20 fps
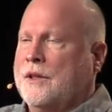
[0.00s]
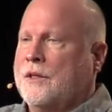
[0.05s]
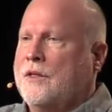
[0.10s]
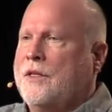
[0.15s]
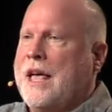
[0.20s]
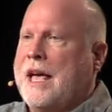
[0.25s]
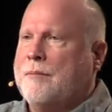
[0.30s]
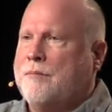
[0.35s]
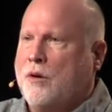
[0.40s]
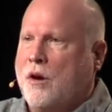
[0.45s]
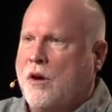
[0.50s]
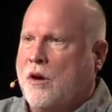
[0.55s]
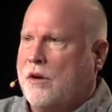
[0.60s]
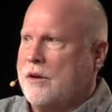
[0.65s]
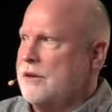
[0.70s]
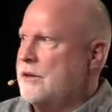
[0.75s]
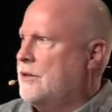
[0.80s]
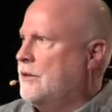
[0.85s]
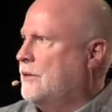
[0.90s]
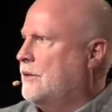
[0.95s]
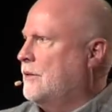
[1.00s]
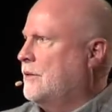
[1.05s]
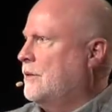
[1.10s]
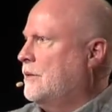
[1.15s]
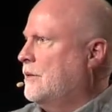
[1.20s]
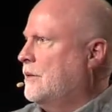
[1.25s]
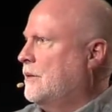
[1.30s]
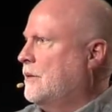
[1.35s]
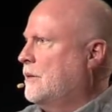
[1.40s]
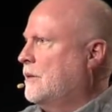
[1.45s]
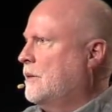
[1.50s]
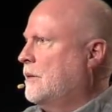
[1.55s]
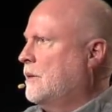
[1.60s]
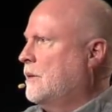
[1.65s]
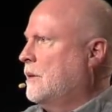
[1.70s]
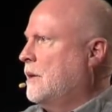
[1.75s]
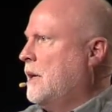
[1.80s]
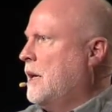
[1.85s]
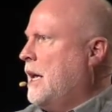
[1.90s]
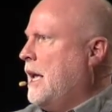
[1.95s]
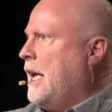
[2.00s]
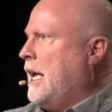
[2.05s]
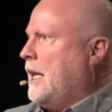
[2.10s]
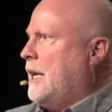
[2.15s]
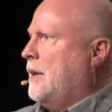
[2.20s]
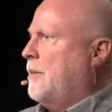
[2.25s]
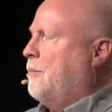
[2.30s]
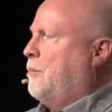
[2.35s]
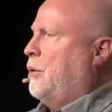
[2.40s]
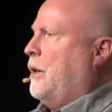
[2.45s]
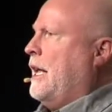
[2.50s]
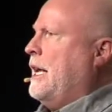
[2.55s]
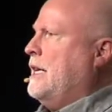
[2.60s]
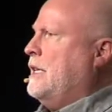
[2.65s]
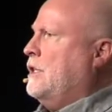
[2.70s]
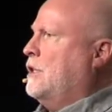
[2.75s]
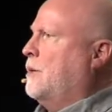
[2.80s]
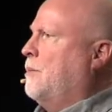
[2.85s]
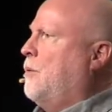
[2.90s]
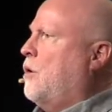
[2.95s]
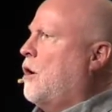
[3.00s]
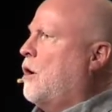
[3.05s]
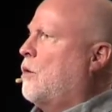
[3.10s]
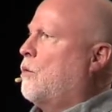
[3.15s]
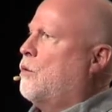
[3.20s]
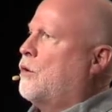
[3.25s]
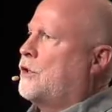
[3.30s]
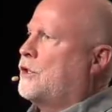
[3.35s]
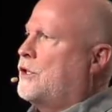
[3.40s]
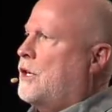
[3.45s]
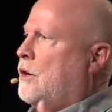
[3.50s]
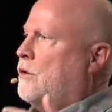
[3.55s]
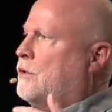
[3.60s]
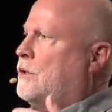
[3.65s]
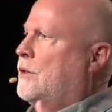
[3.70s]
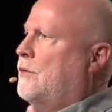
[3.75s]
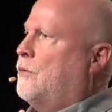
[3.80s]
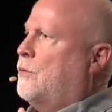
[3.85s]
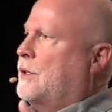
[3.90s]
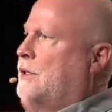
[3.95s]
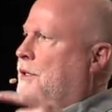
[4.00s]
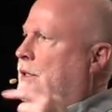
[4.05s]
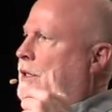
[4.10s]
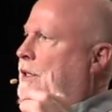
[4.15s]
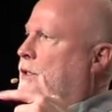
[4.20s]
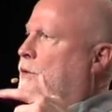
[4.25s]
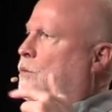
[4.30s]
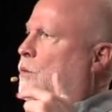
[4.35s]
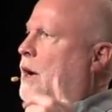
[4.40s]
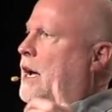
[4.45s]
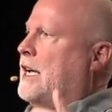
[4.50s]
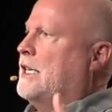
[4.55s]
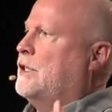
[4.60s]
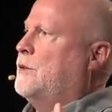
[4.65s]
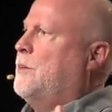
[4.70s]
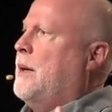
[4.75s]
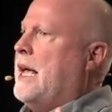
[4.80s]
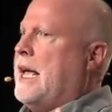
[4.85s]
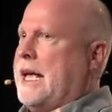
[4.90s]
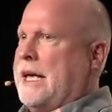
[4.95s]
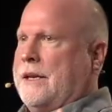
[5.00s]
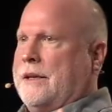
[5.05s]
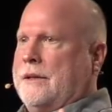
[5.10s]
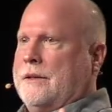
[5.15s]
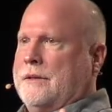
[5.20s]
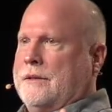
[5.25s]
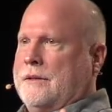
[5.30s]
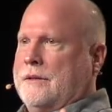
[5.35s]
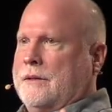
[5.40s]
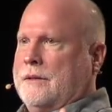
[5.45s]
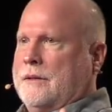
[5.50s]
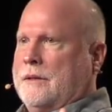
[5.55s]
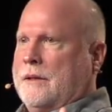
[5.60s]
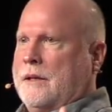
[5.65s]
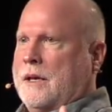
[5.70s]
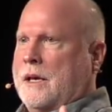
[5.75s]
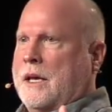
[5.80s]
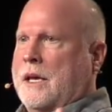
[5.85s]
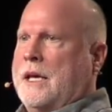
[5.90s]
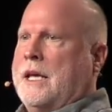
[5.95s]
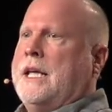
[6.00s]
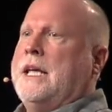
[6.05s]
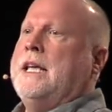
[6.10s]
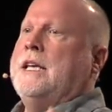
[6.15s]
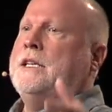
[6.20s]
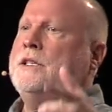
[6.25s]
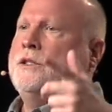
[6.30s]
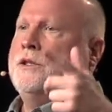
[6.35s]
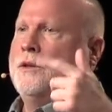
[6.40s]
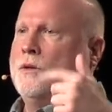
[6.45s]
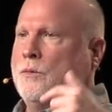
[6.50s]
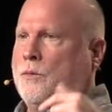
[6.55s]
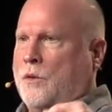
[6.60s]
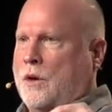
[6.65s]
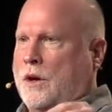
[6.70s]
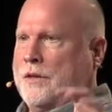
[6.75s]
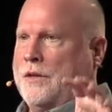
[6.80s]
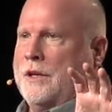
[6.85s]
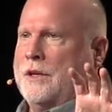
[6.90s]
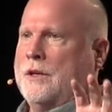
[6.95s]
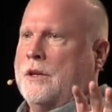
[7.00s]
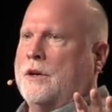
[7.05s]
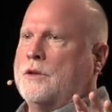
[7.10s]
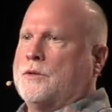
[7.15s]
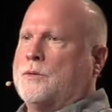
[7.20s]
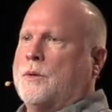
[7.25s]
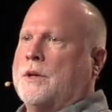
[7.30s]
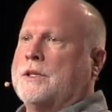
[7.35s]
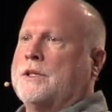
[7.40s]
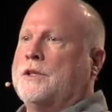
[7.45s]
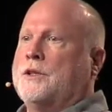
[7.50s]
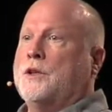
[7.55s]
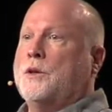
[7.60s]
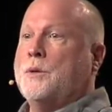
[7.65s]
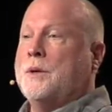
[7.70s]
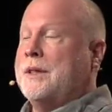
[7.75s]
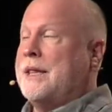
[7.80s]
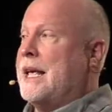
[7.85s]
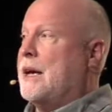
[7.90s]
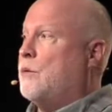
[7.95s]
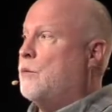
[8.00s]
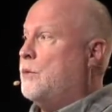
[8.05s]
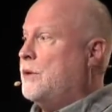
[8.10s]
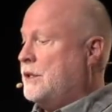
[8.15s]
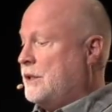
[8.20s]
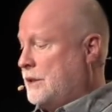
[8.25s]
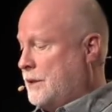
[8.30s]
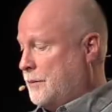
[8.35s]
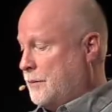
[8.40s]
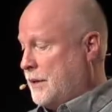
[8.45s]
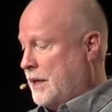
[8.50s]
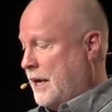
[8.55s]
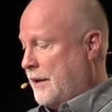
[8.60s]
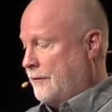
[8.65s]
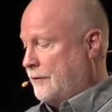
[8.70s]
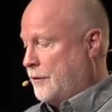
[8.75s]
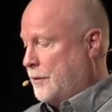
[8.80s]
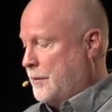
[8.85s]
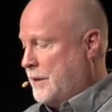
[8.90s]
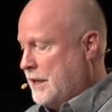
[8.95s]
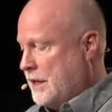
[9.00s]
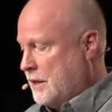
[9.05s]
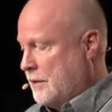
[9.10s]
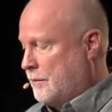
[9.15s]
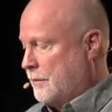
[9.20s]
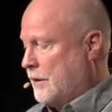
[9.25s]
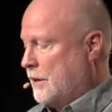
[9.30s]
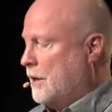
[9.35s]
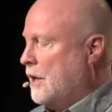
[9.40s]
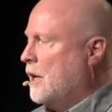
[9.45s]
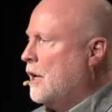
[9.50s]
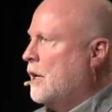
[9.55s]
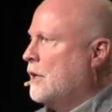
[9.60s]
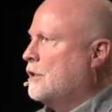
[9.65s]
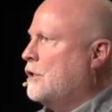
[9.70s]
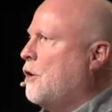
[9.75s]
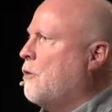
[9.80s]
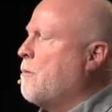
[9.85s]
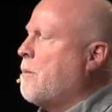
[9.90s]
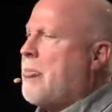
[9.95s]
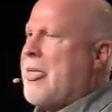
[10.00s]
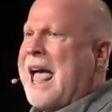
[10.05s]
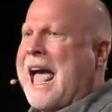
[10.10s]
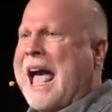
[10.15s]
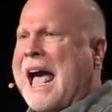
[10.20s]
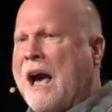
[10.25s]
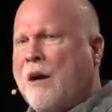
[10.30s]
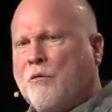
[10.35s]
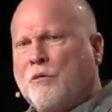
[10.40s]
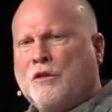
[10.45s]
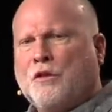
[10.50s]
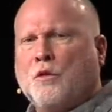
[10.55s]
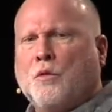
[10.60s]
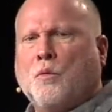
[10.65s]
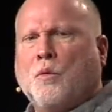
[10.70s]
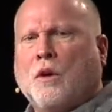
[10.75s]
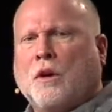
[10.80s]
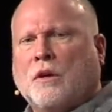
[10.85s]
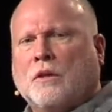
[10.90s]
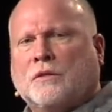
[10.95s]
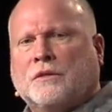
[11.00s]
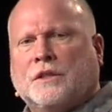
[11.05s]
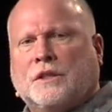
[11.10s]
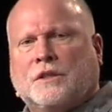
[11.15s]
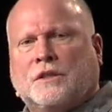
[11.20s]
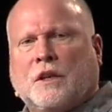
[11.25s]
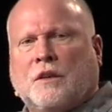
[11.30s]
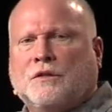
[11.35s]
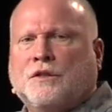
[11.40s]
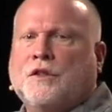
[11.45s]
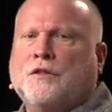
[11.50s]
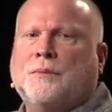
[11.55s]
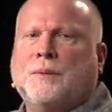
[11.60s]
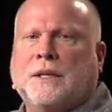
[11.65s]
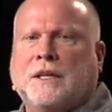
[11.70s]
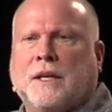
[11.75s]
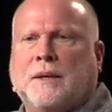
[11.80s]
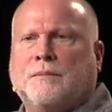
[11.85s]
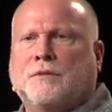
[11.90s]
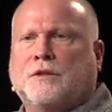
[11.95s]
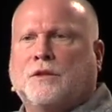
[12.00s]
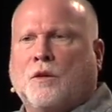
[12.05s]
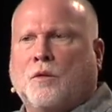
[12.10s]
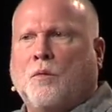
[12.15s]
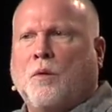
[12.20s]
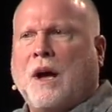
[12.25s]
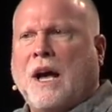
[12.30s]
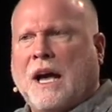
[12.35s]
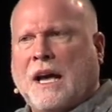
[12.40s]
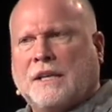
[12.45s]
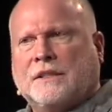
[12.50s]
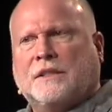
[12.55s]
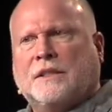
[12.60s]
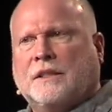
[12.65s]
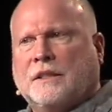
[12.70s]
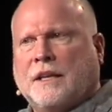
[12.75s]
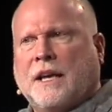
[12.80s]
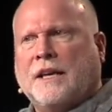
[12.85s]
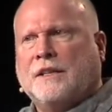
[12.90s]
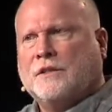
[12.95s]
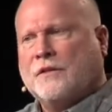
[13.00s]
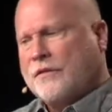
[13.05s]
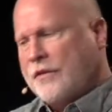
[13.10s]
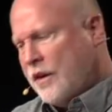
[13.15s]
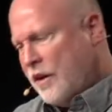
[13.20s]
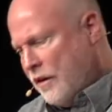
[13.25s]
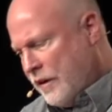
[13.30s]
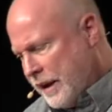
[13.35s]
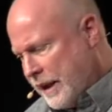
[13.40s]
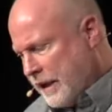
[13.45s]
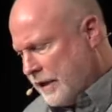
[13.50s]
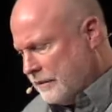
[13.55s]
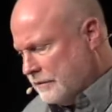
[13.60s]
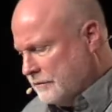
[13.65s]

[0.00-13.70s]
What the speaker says: that part. And it plays the part where Joseph was this wise man. He's the one that knows what to do, and that wisdom came from him. So how in the world did Joseph become so wise at the age of 30?